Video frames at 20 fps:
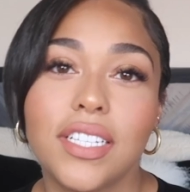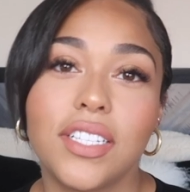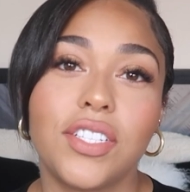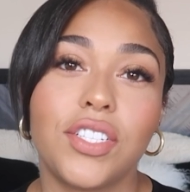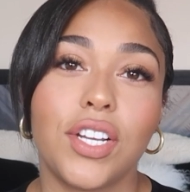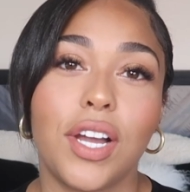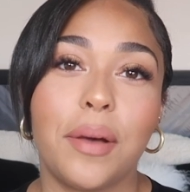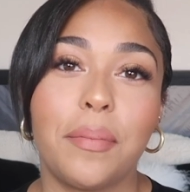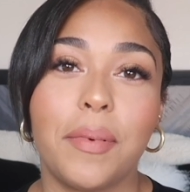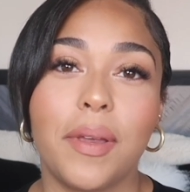to
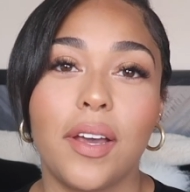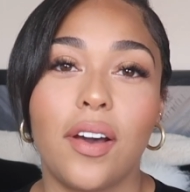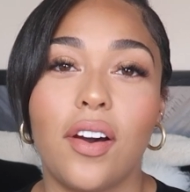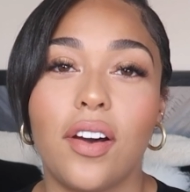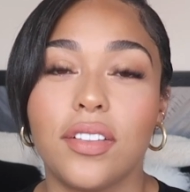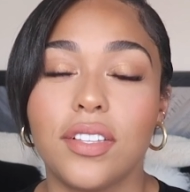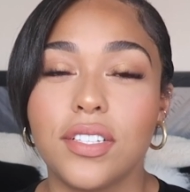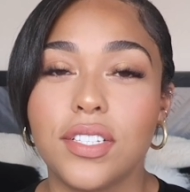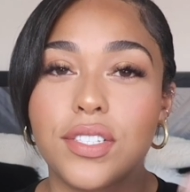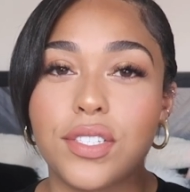shop at
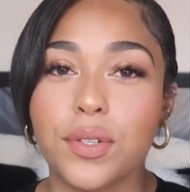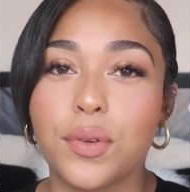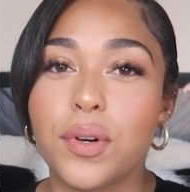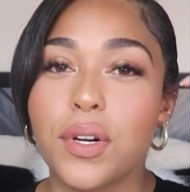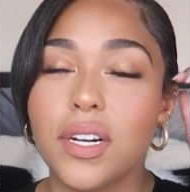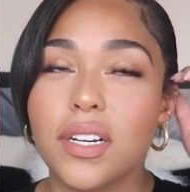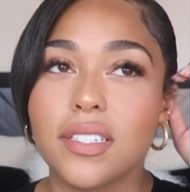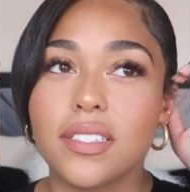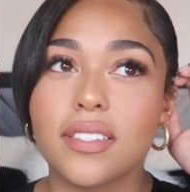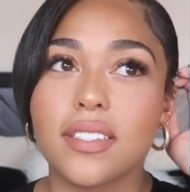all the
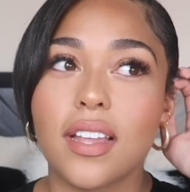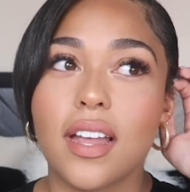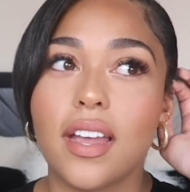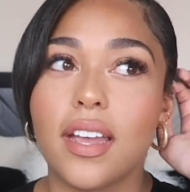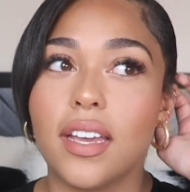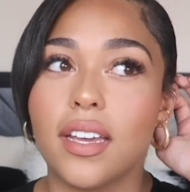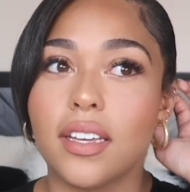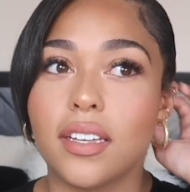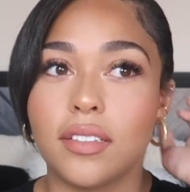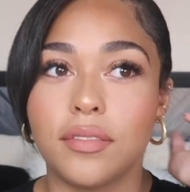stores
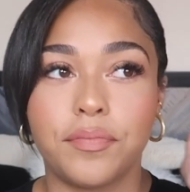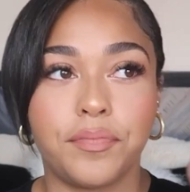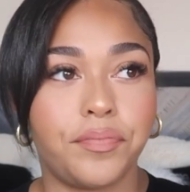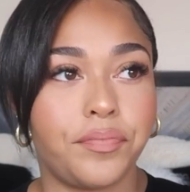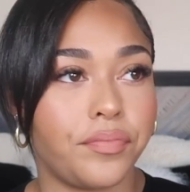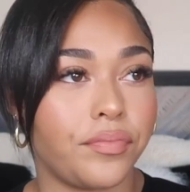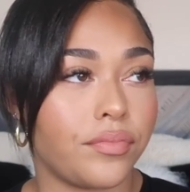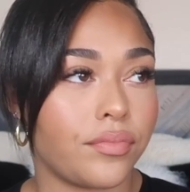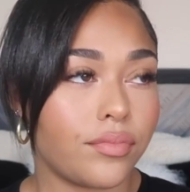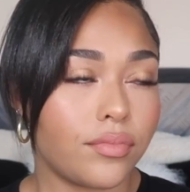like
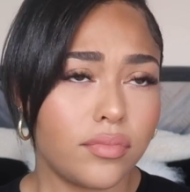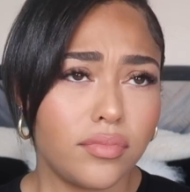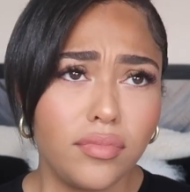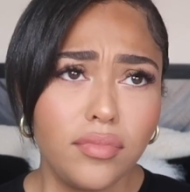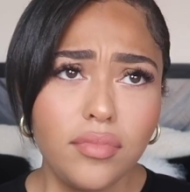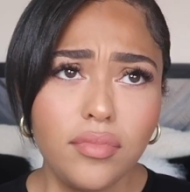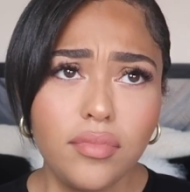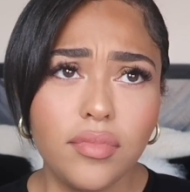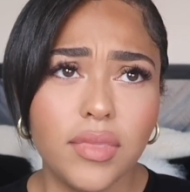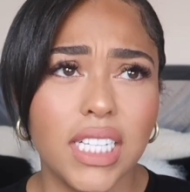
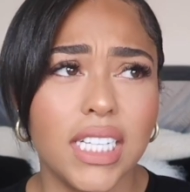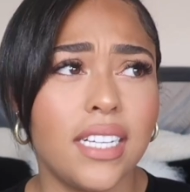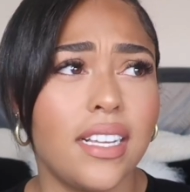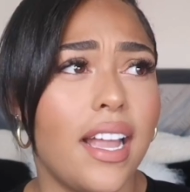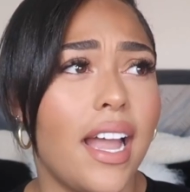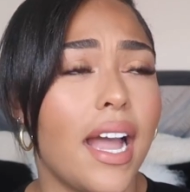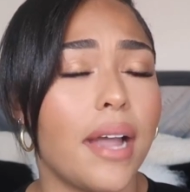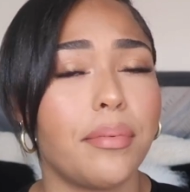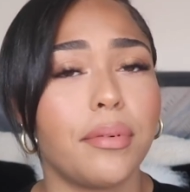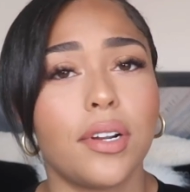
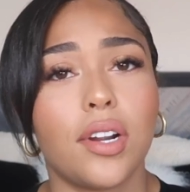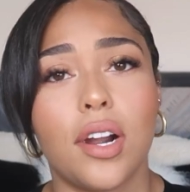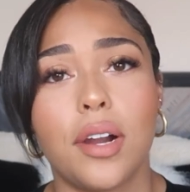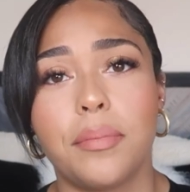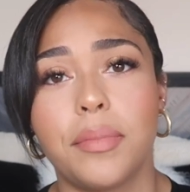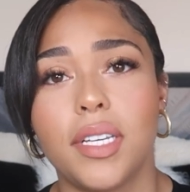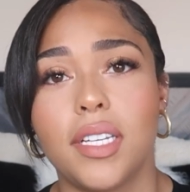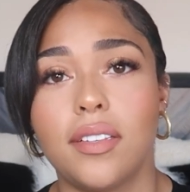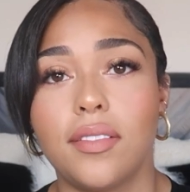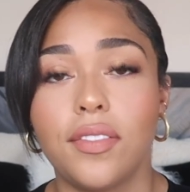
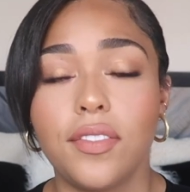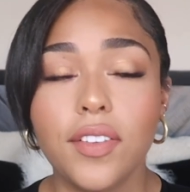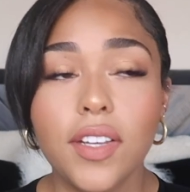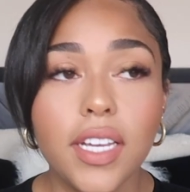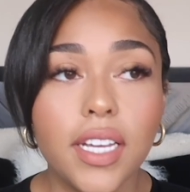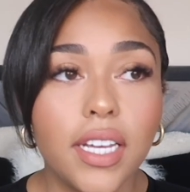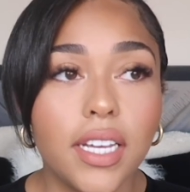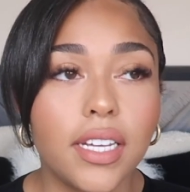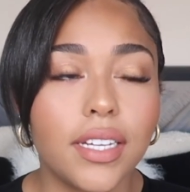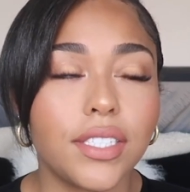Abercrombie and
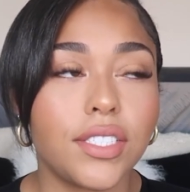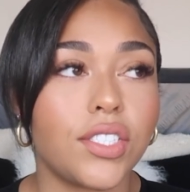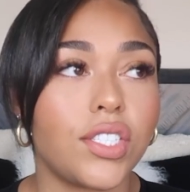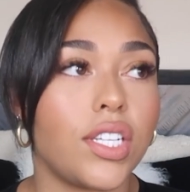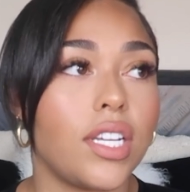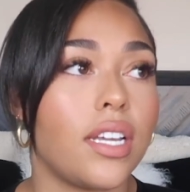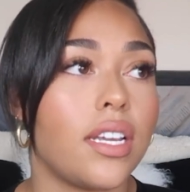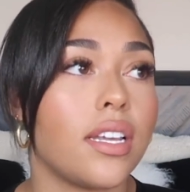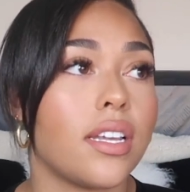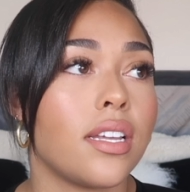Fitch
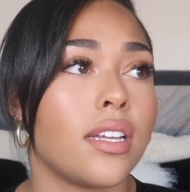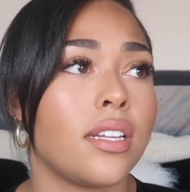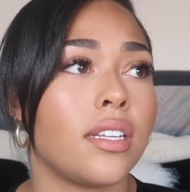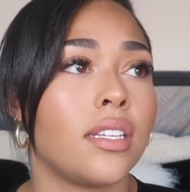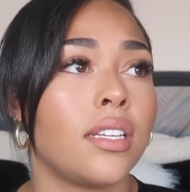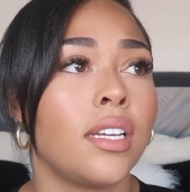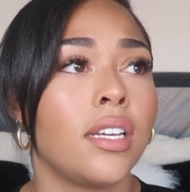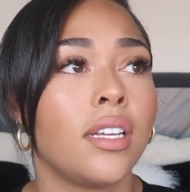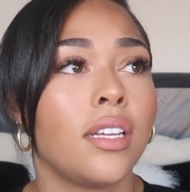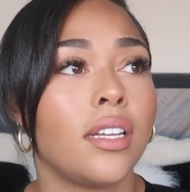
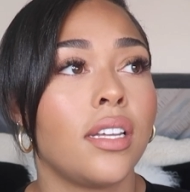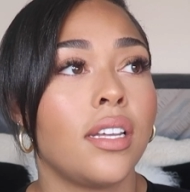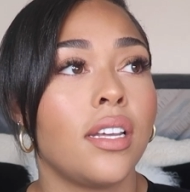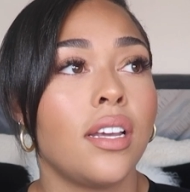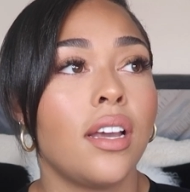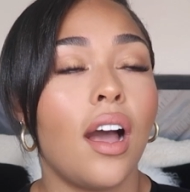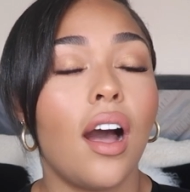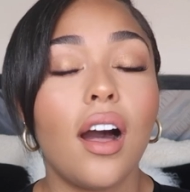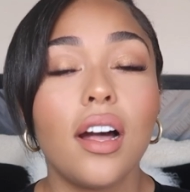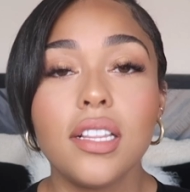and
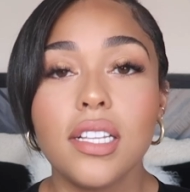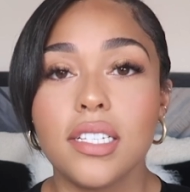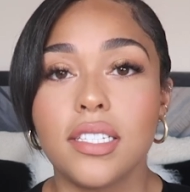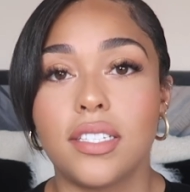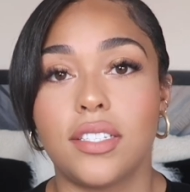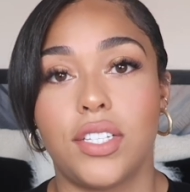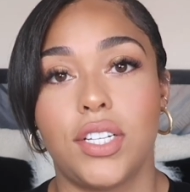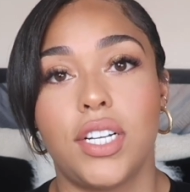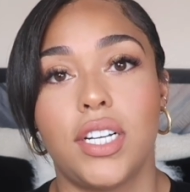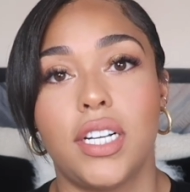
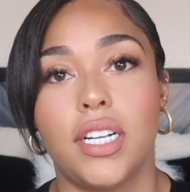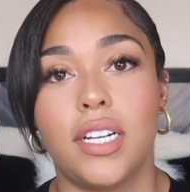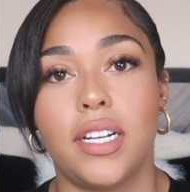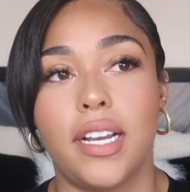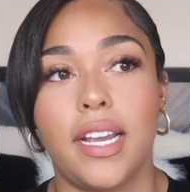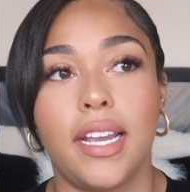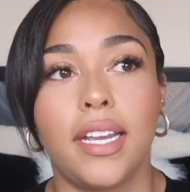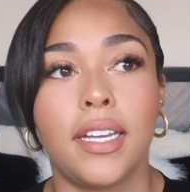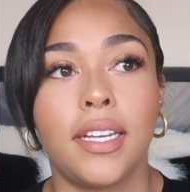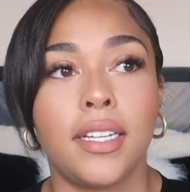Hollister,
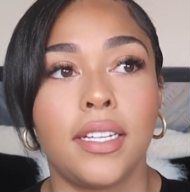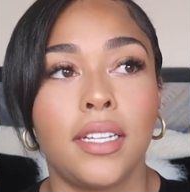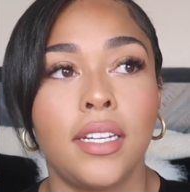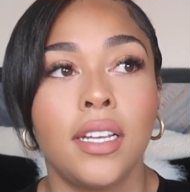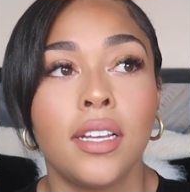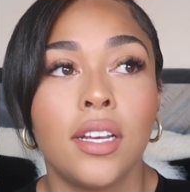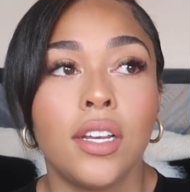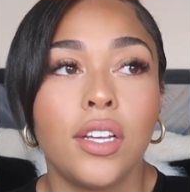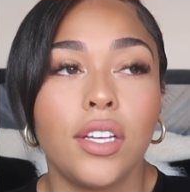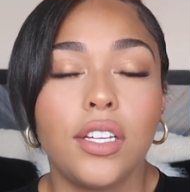and
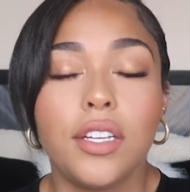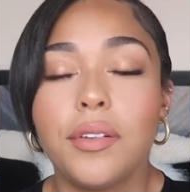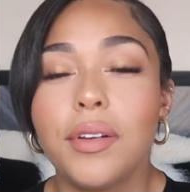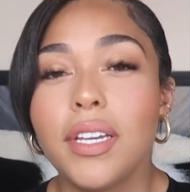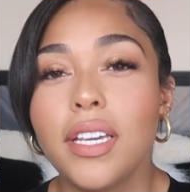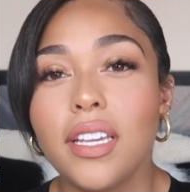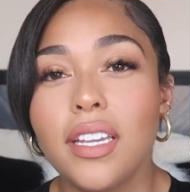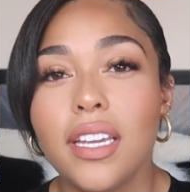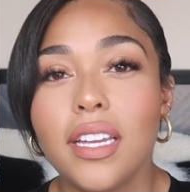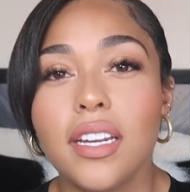you know,
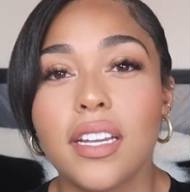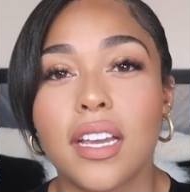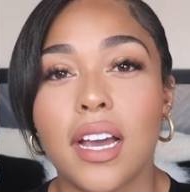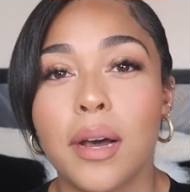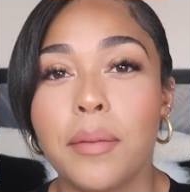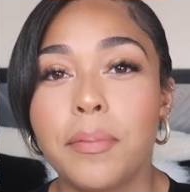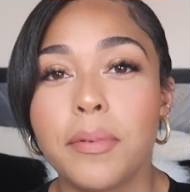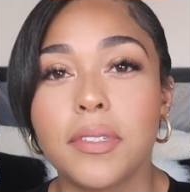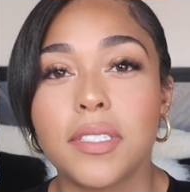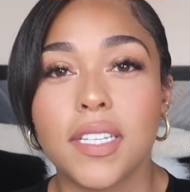I could get a
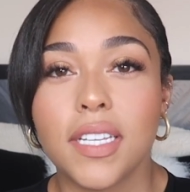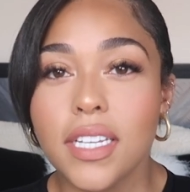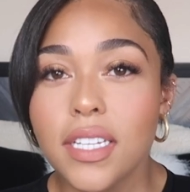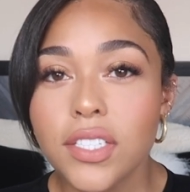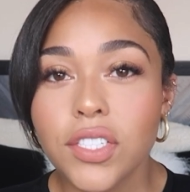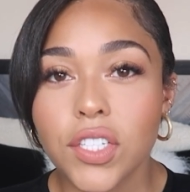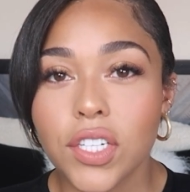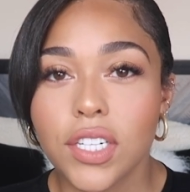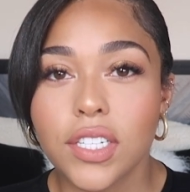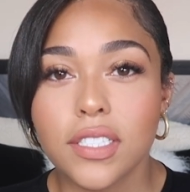couple
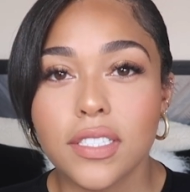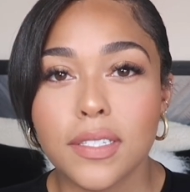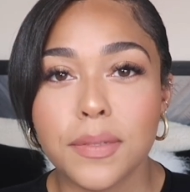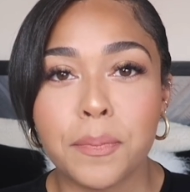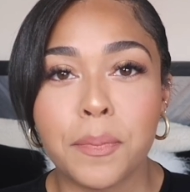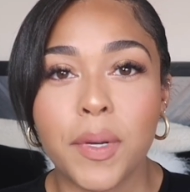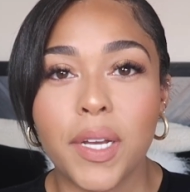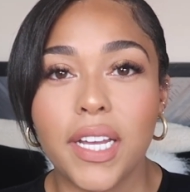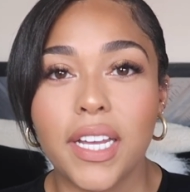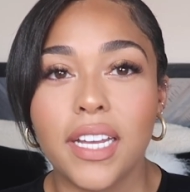t-shirts,
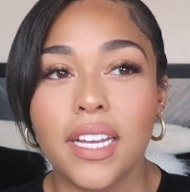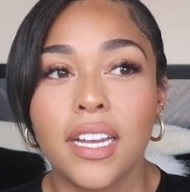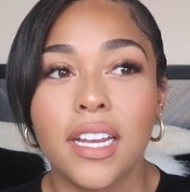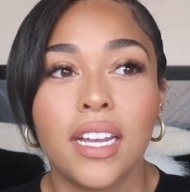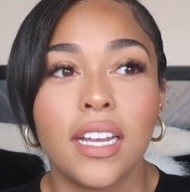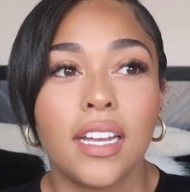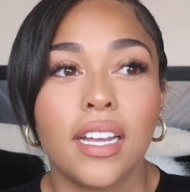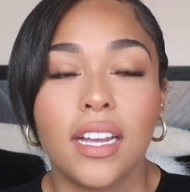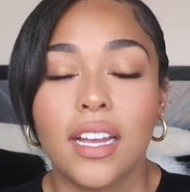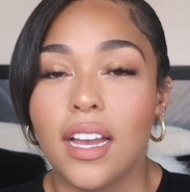but
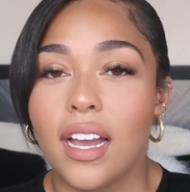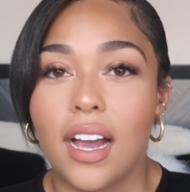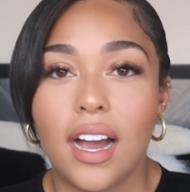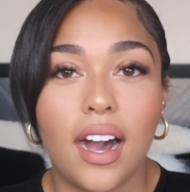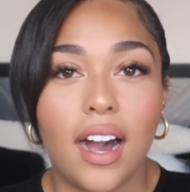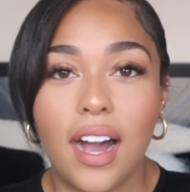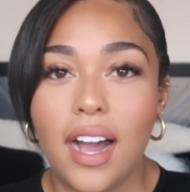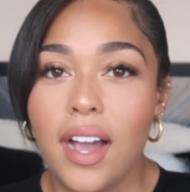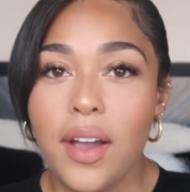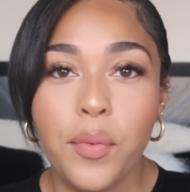
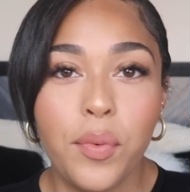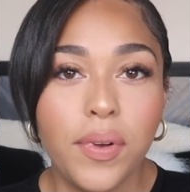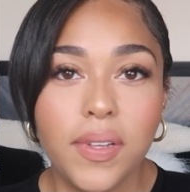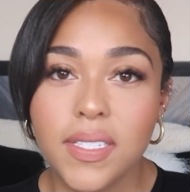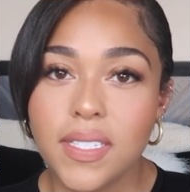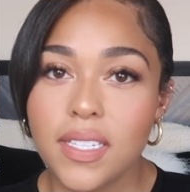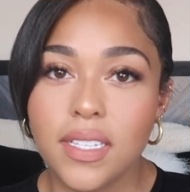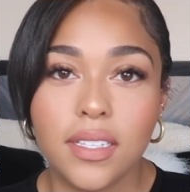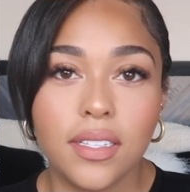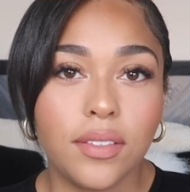I
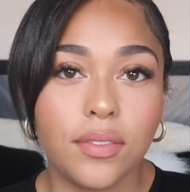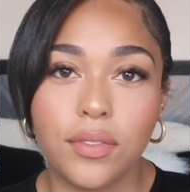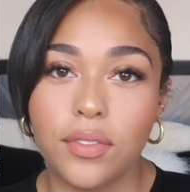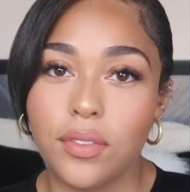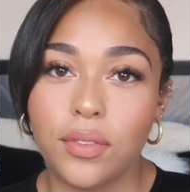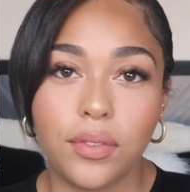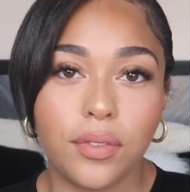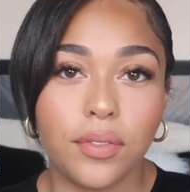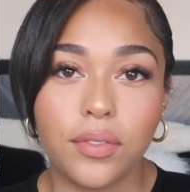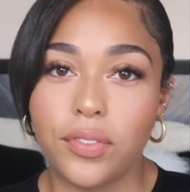
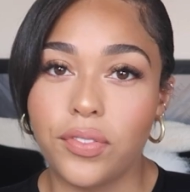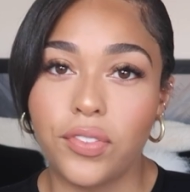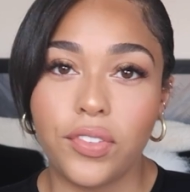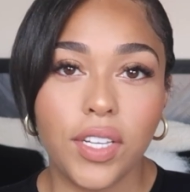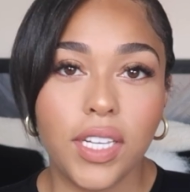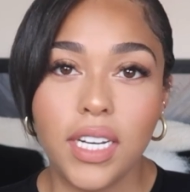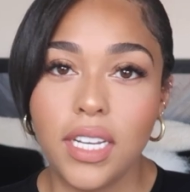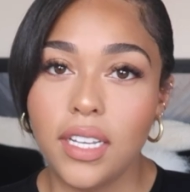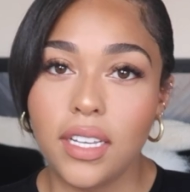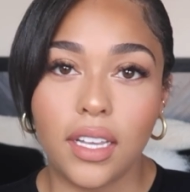wasn't
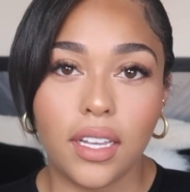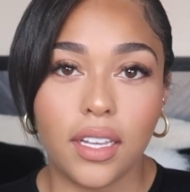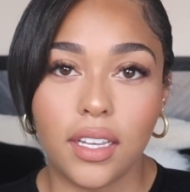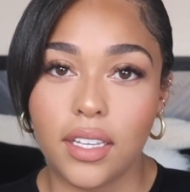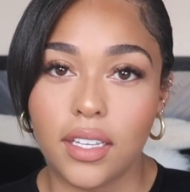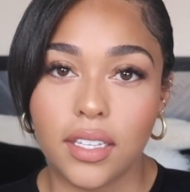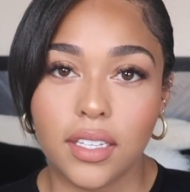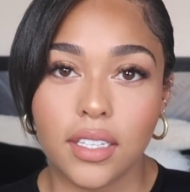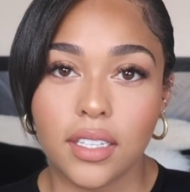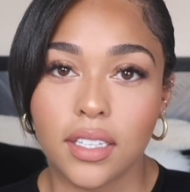
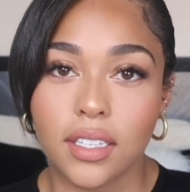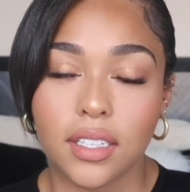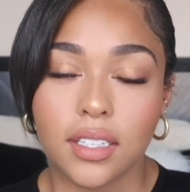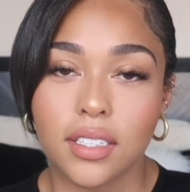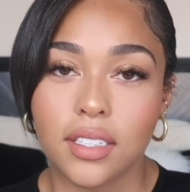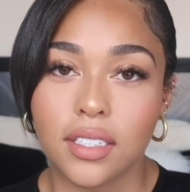fitting